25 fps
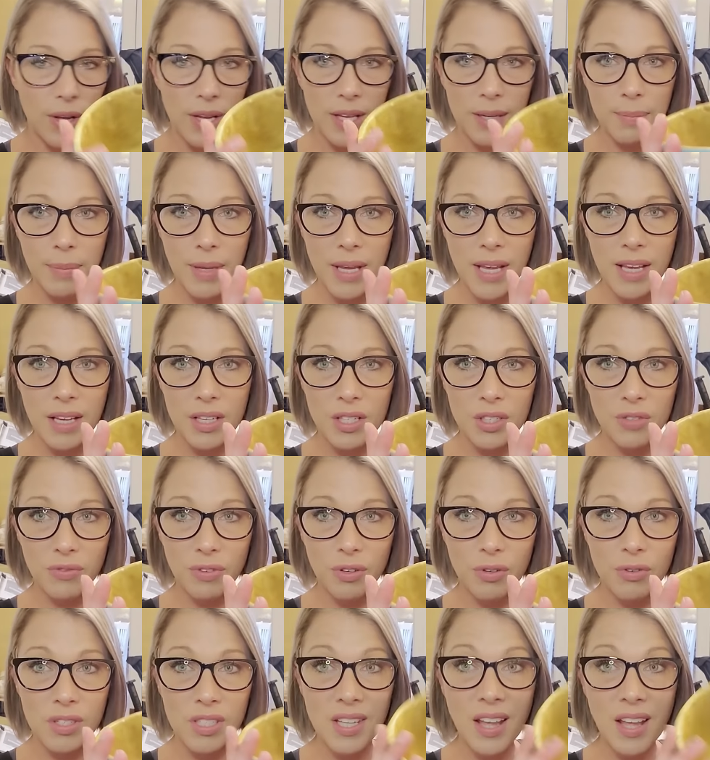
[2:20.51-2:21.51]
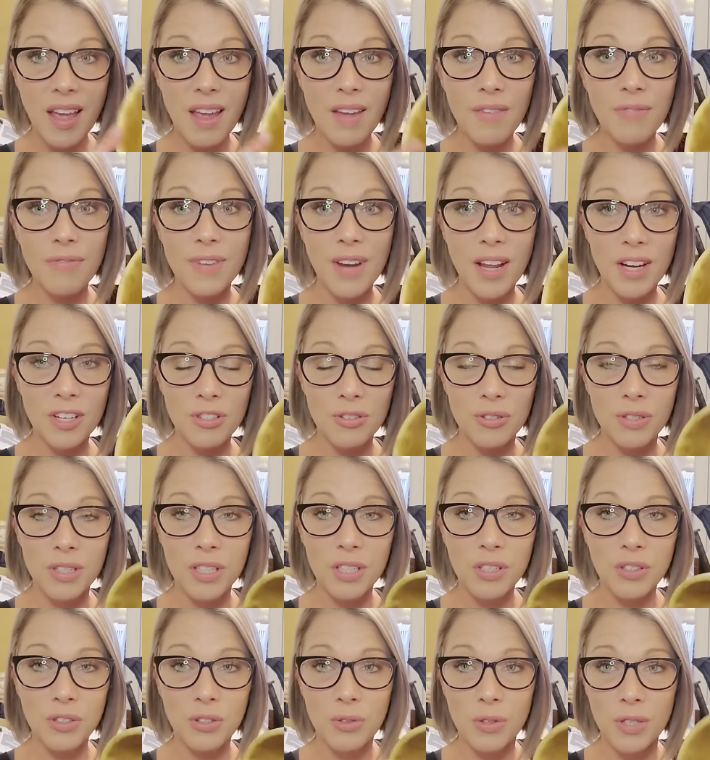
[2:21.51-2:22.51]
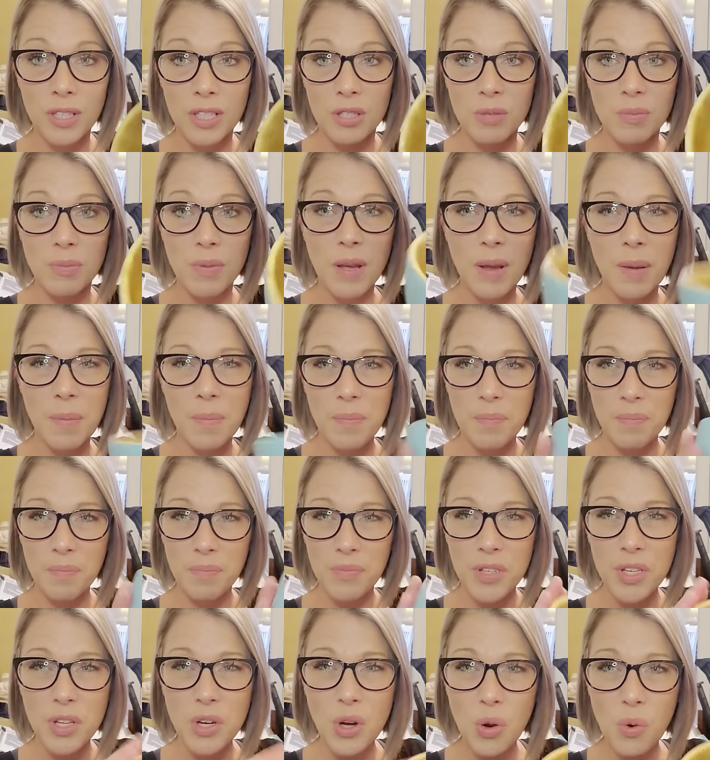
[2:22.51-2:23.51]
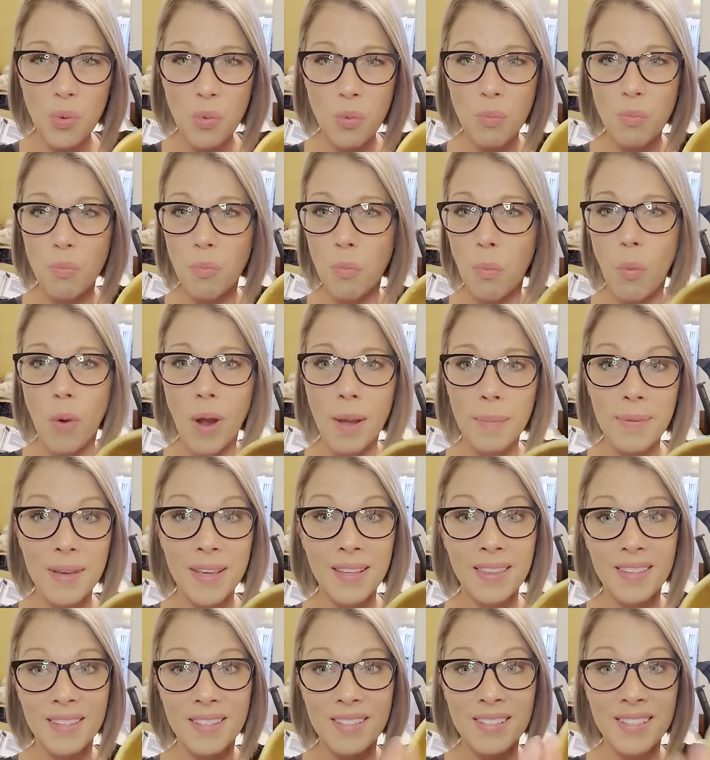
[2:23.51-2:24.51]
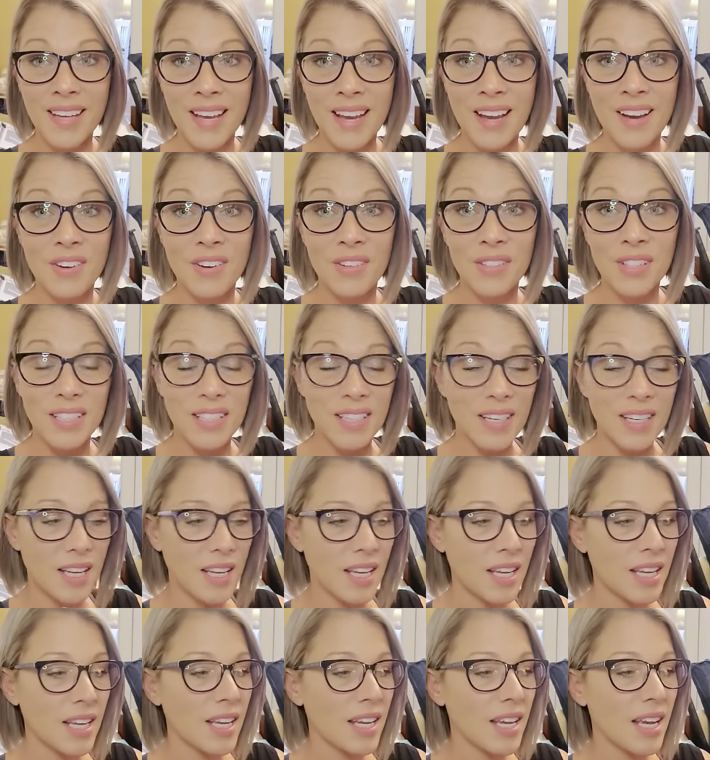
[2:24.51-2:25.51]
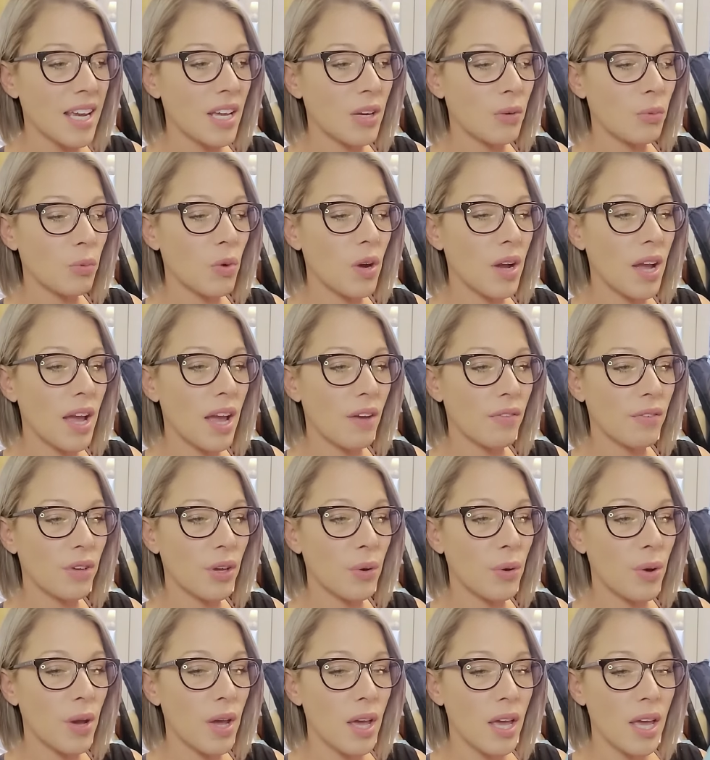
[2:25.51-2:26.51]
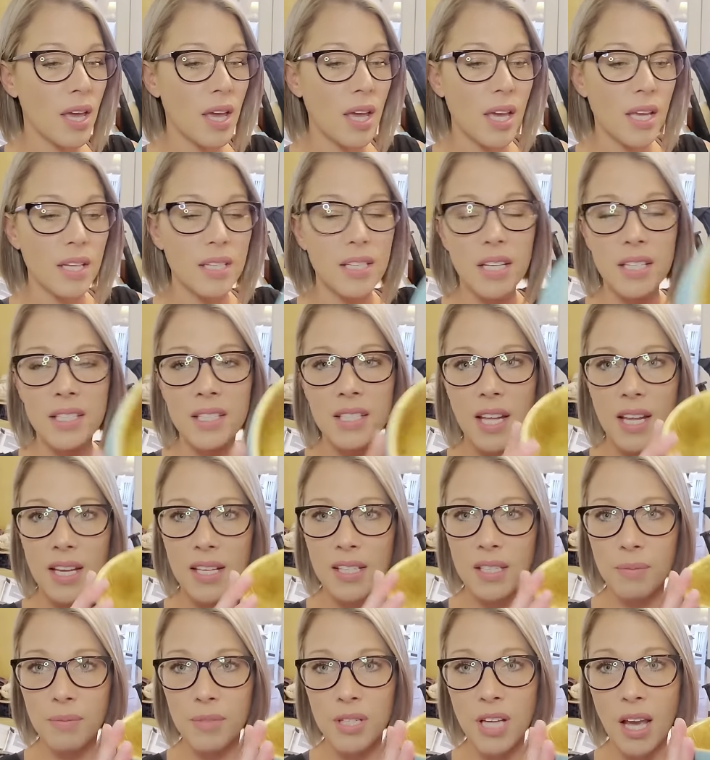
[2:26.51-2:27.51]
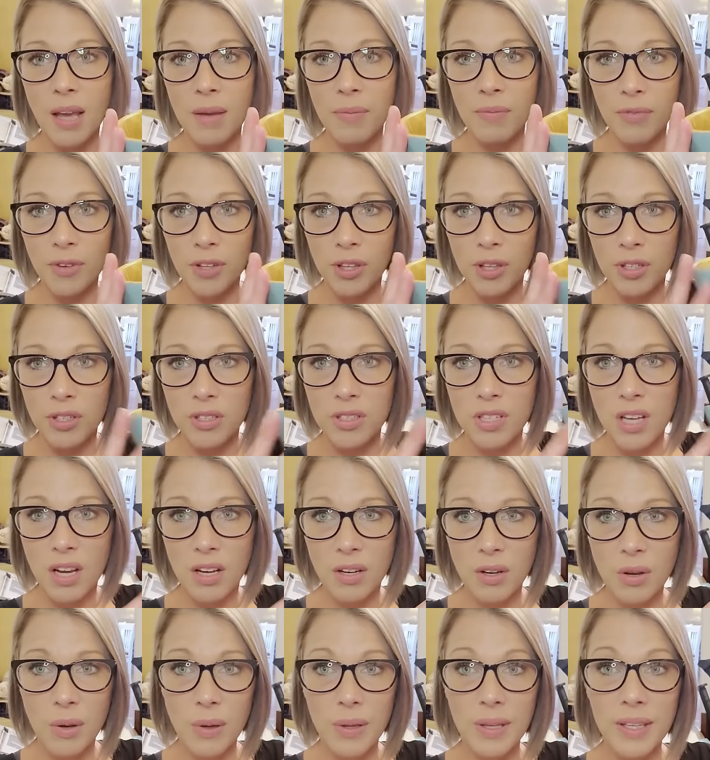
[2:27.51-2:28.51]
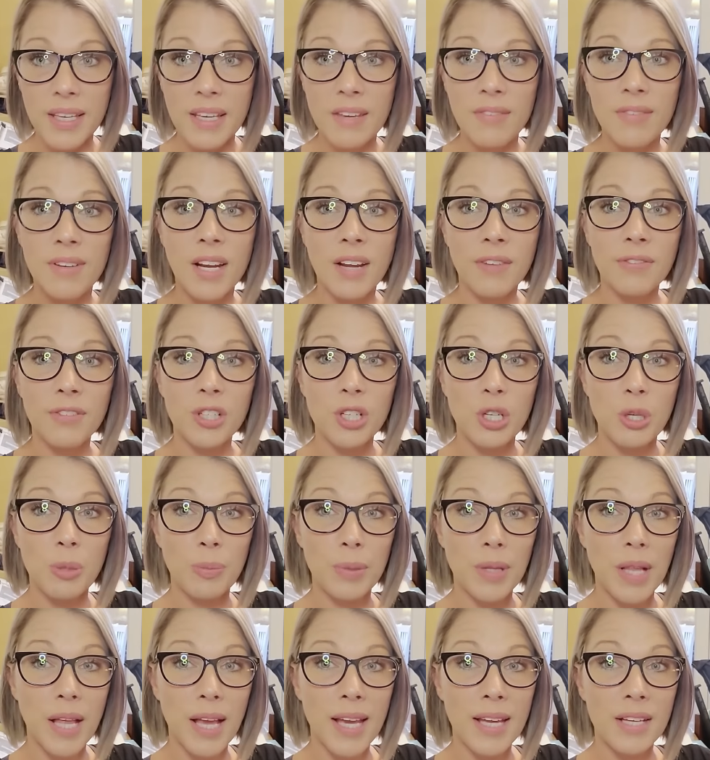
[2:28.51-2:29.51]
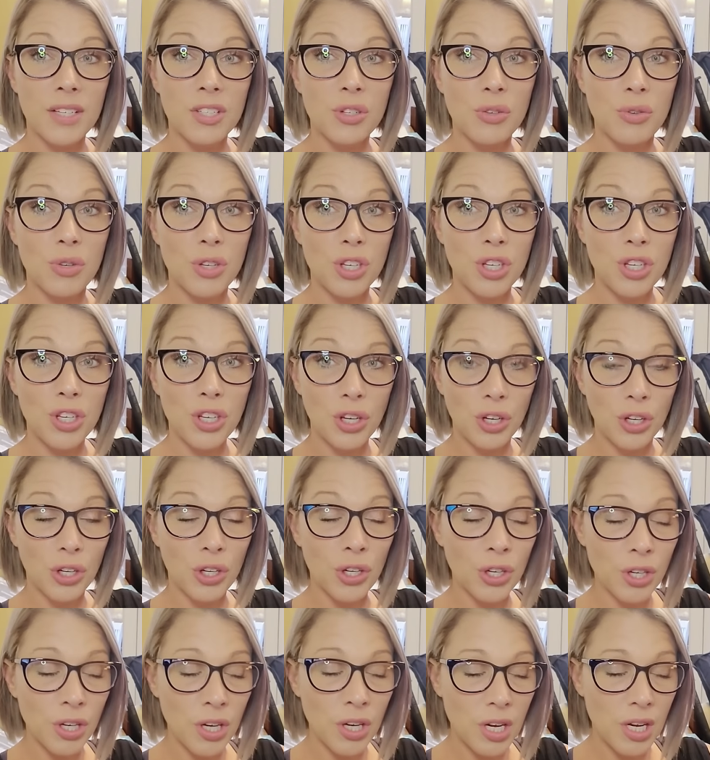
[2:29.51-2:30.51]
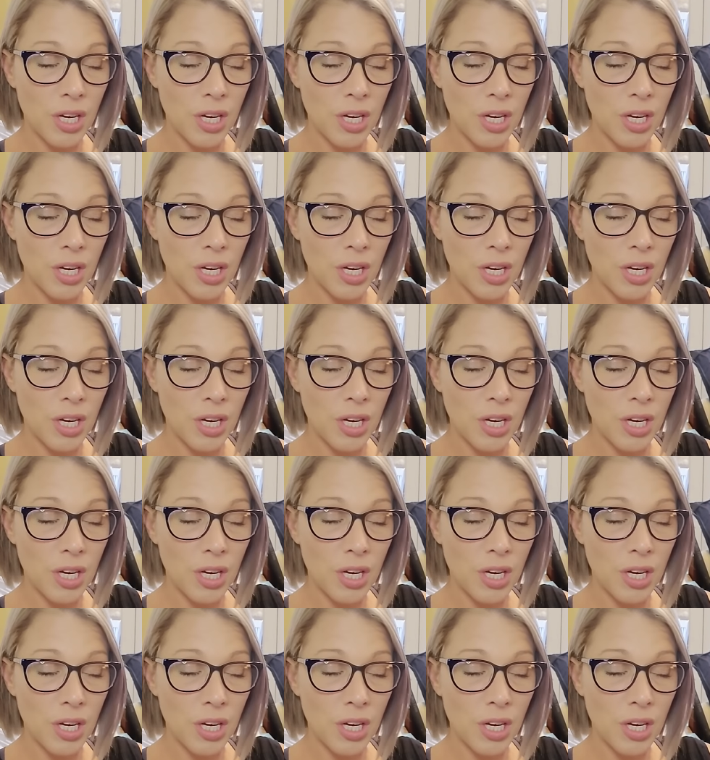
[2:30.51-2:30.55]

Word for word: And being it's food safe, naturally you're going to be, you know, wiping this down and, and what have you. It does take some time for the tung oil, even after you apply it, to cure.